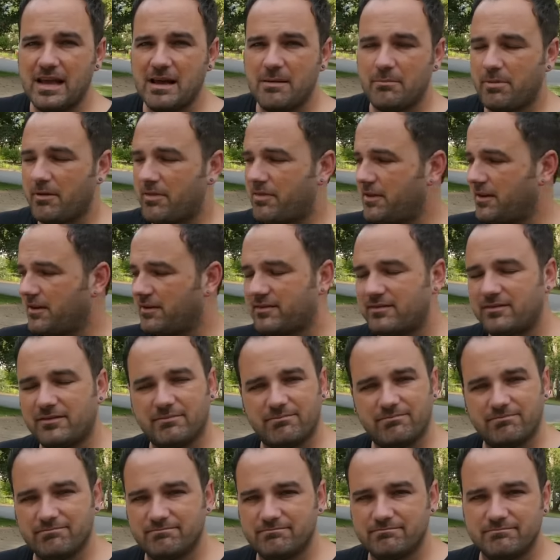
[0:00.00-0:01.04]
But this
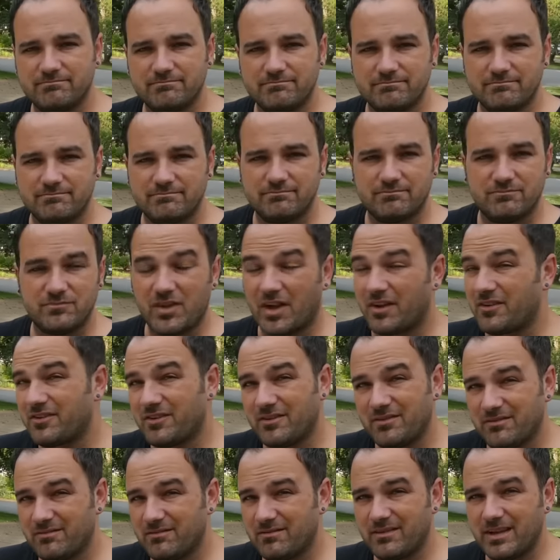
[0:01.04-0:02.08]

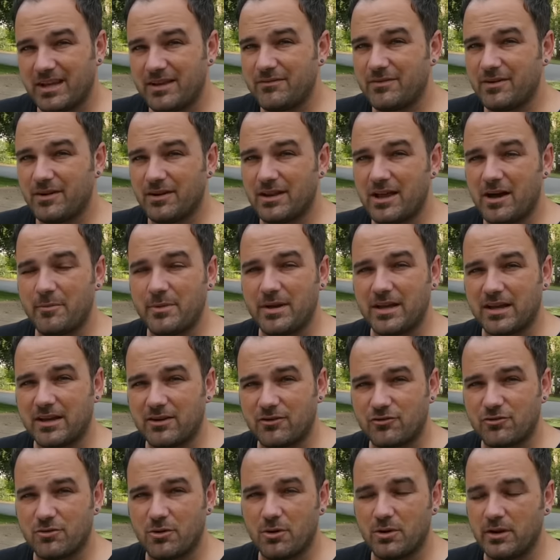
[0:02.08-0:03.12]
doesn't even allow me to
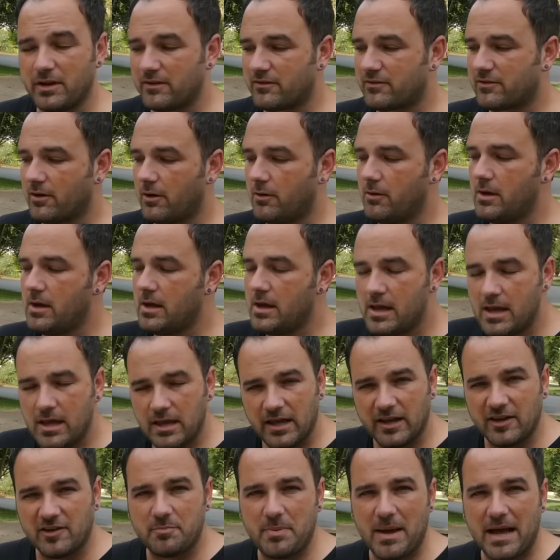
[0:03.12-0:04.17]
control it. So
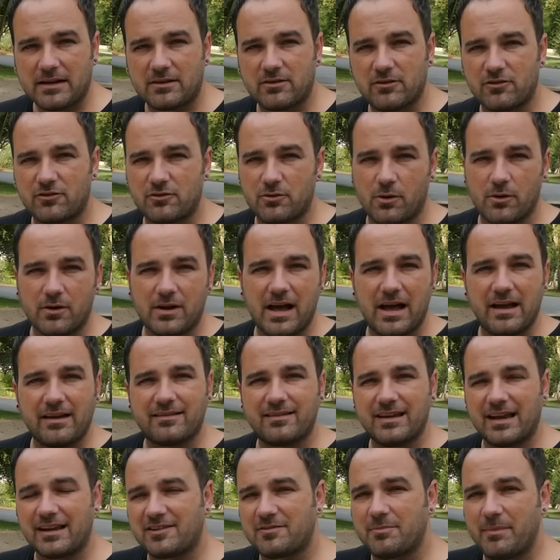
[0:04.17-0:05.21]
it's back to the store, guys.
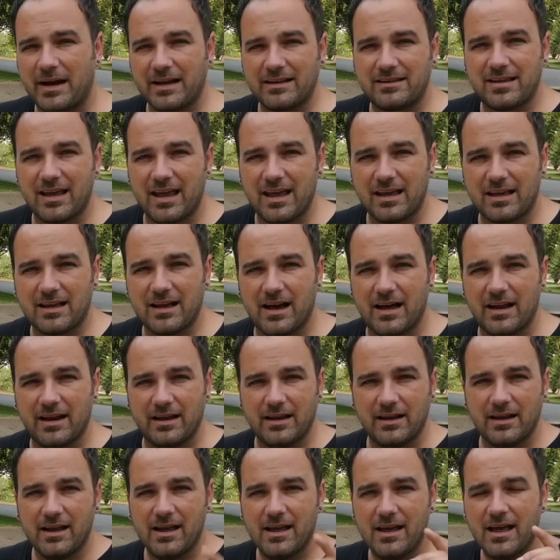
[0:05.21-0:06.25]
That's my take on
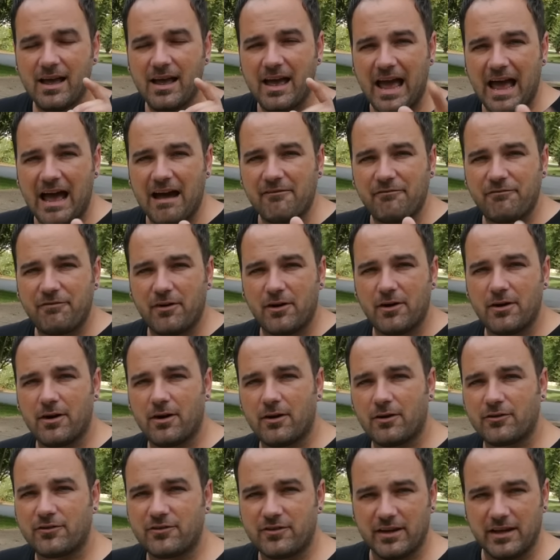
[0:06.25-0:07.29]
it. Have fun
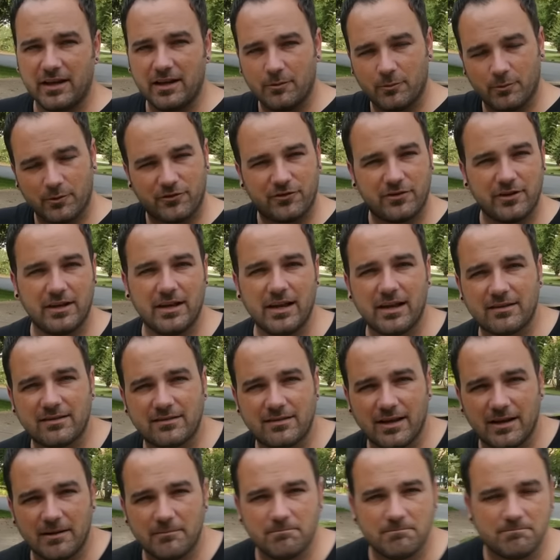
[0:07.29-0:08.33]
RCing, and we'll see you next
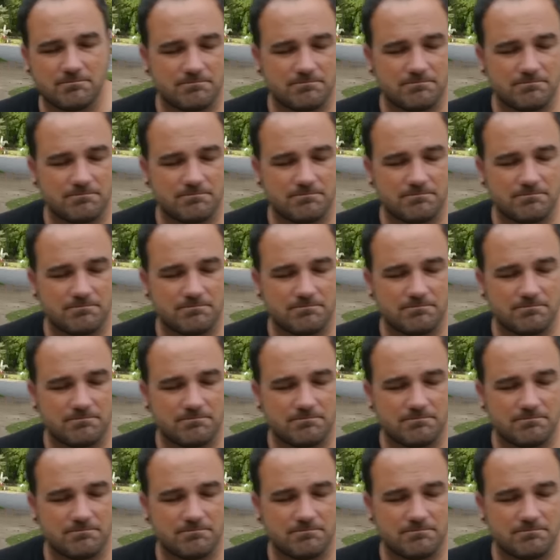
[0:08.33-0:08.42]
time.